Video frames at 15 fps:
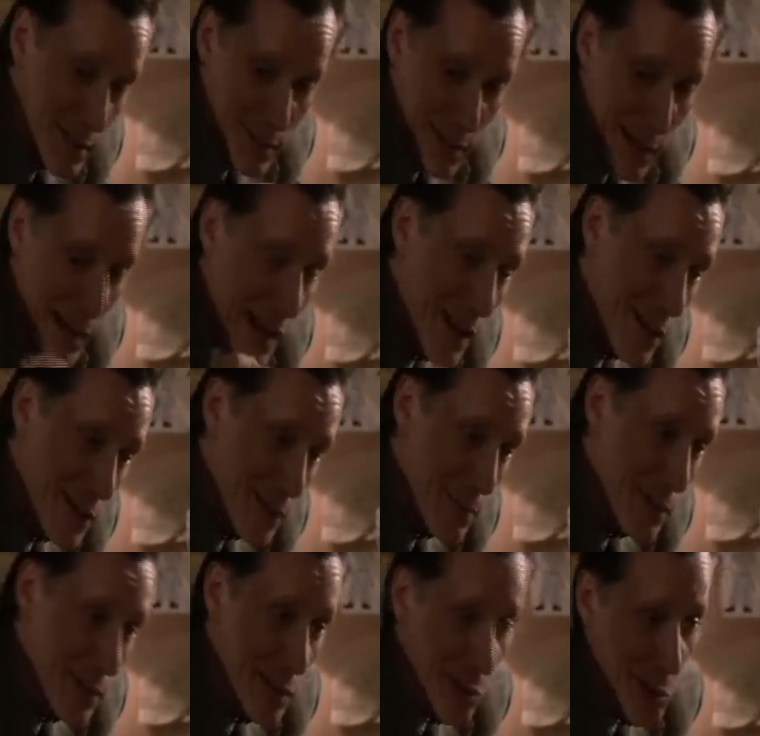used to hide out in the
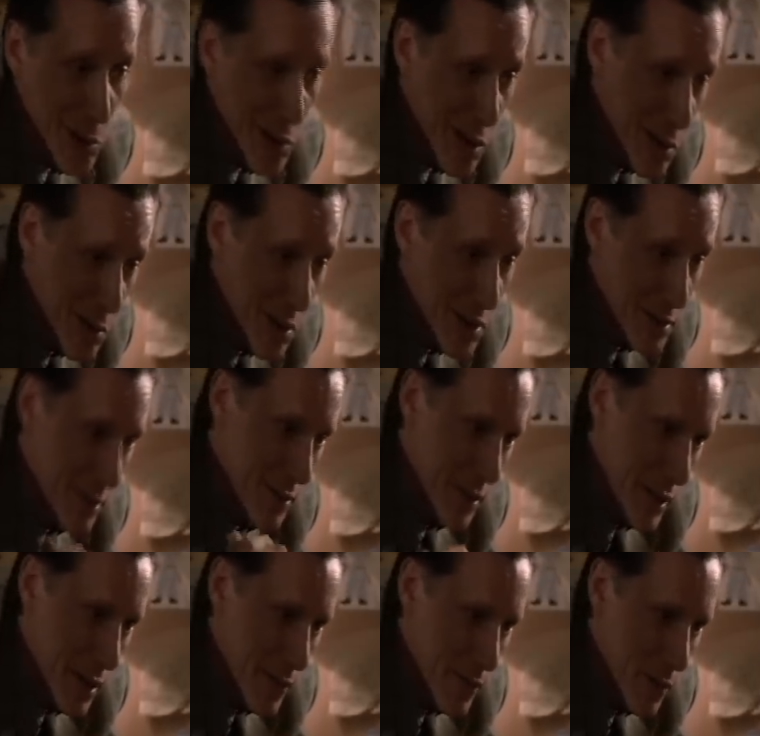building all day long until
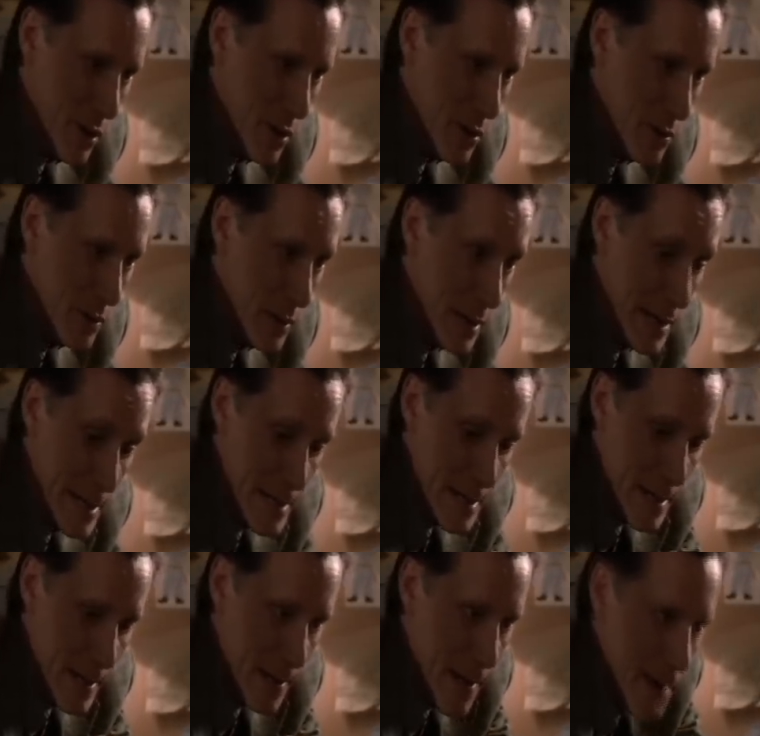nightfall.
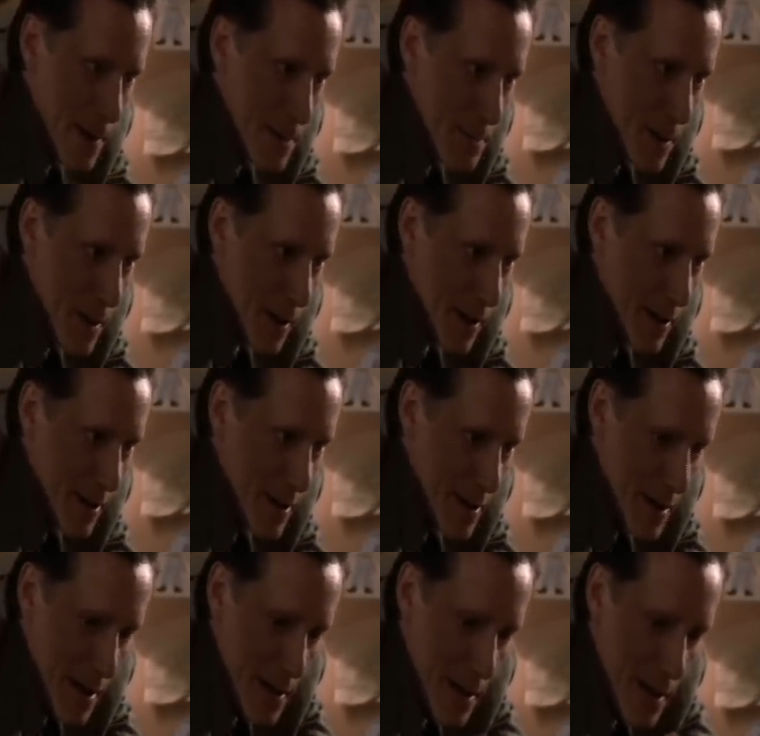He'd hit his mark,
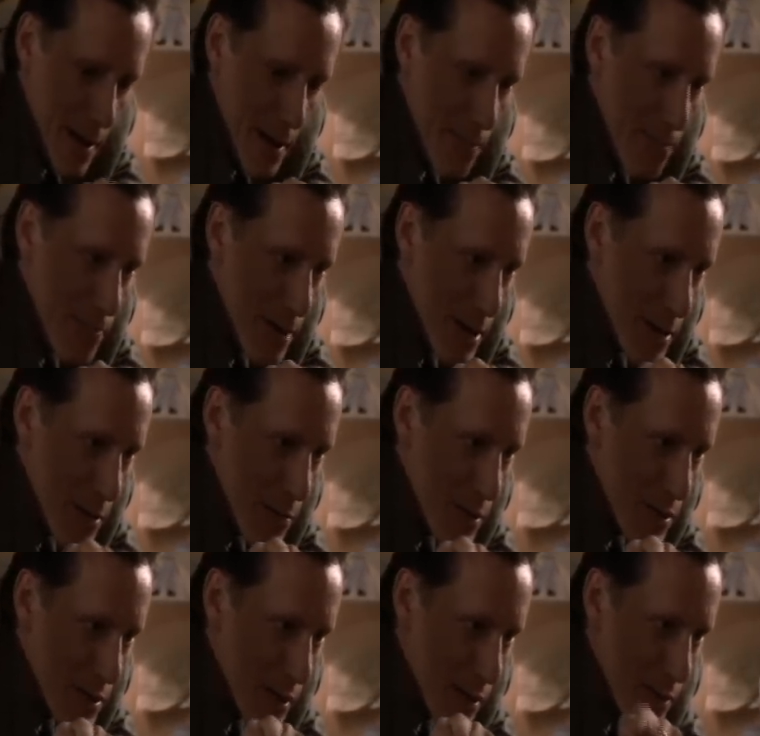and then he'd run into a
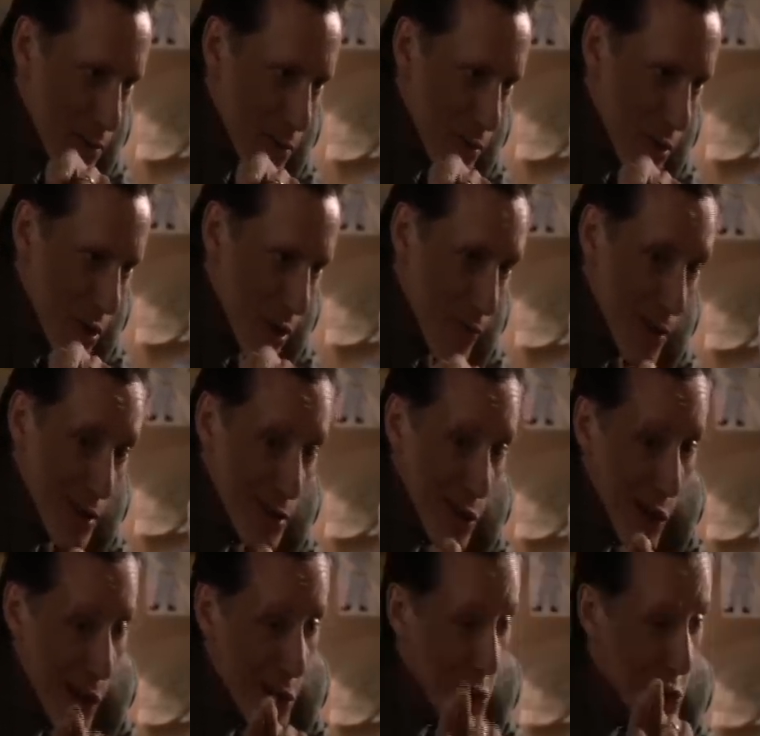second-story office
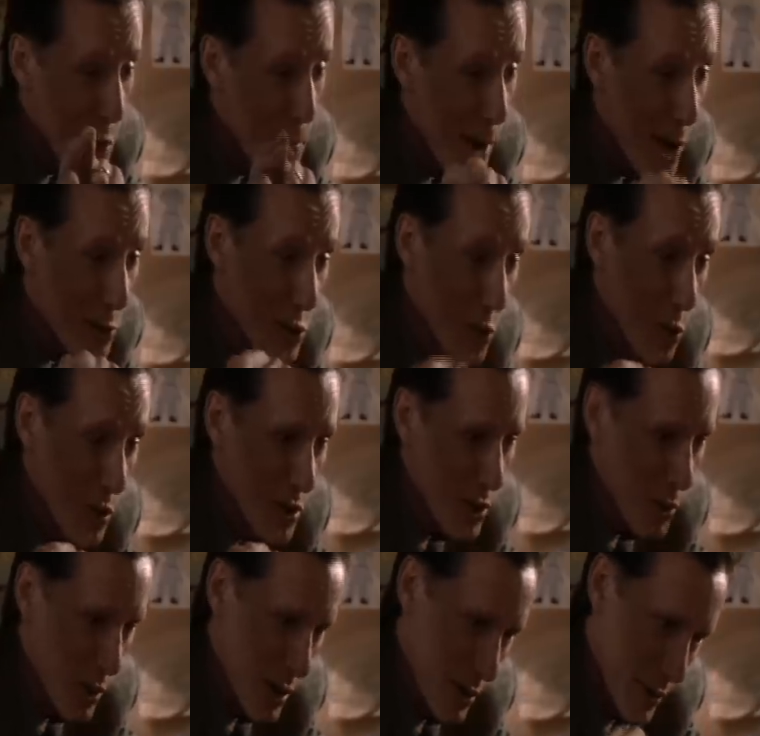and jump out the
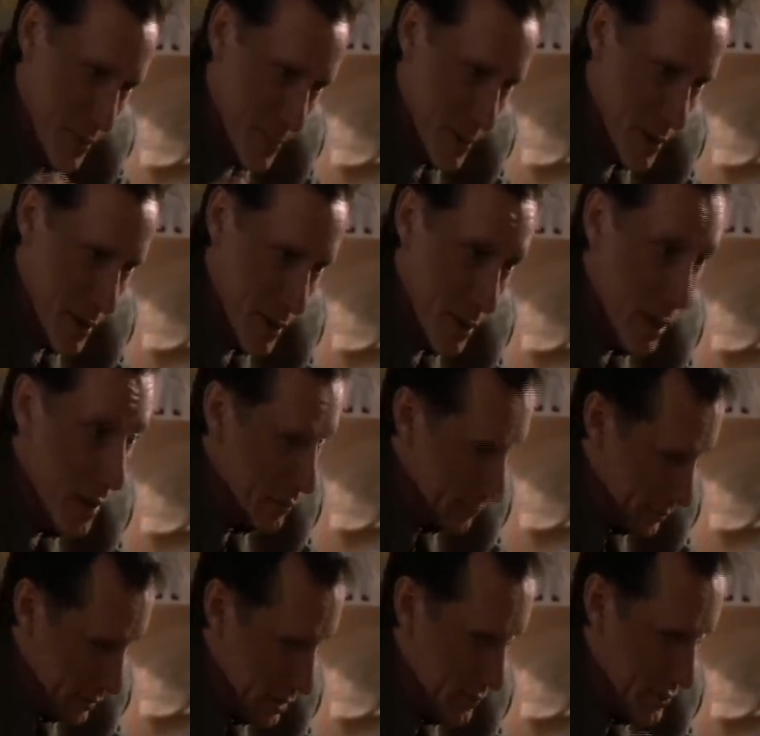window into the parking lot,
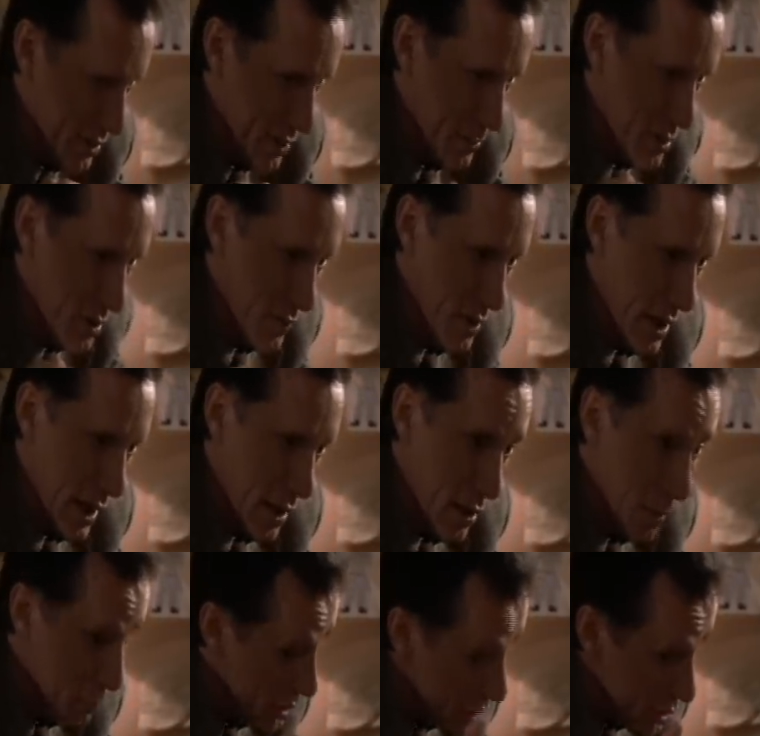if you can believe that.
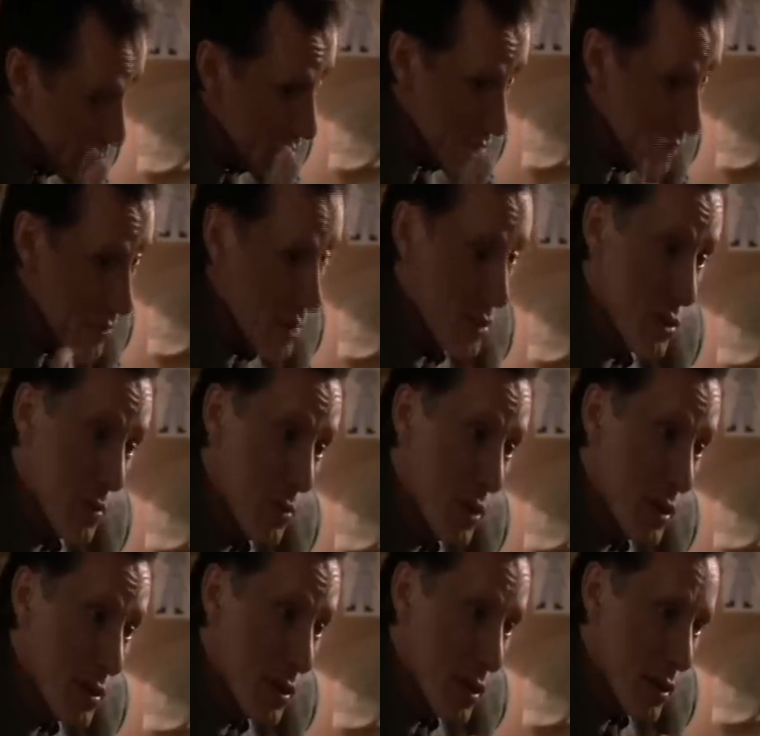But there was evidence to
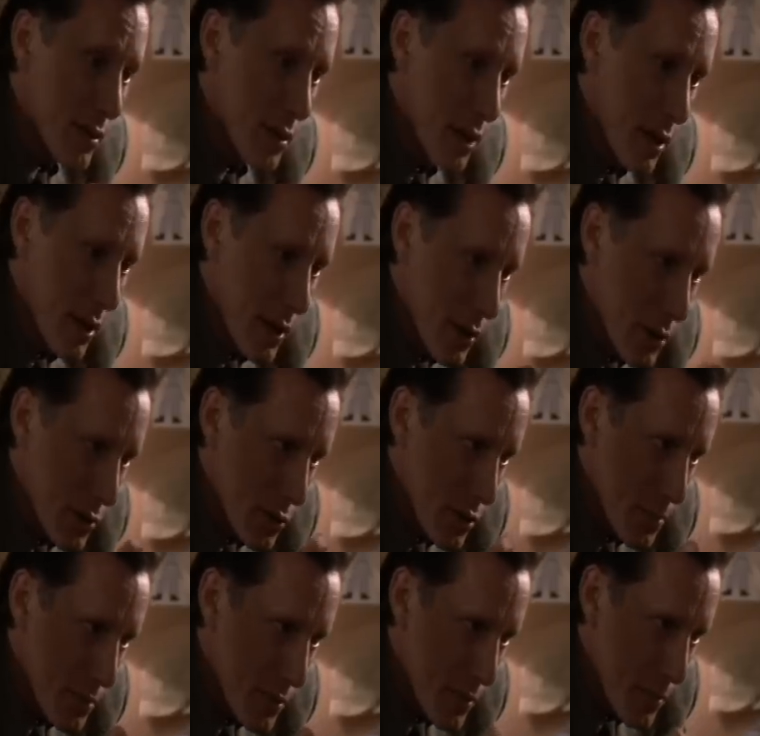point to this.
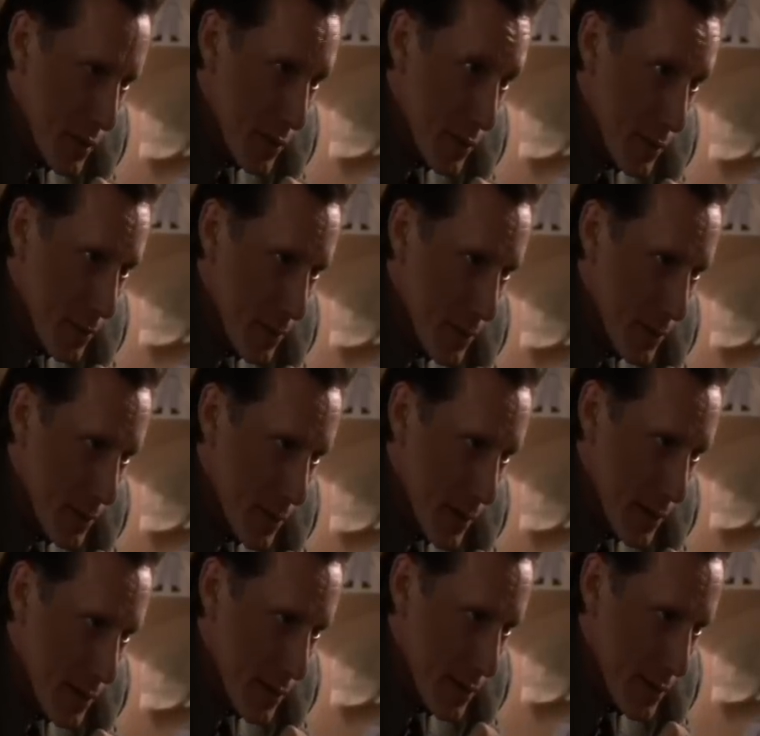Chipped cement on window
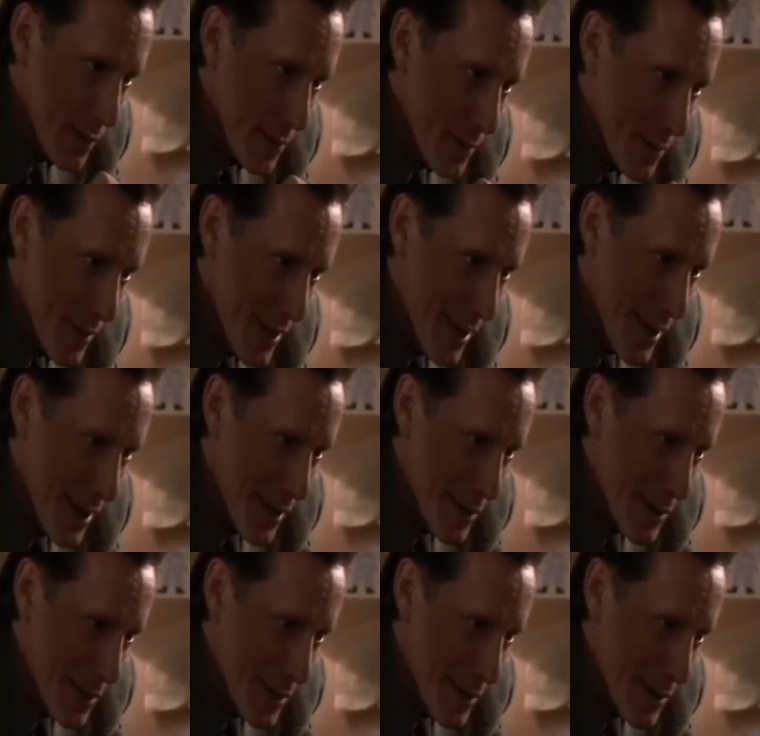ledges. Now,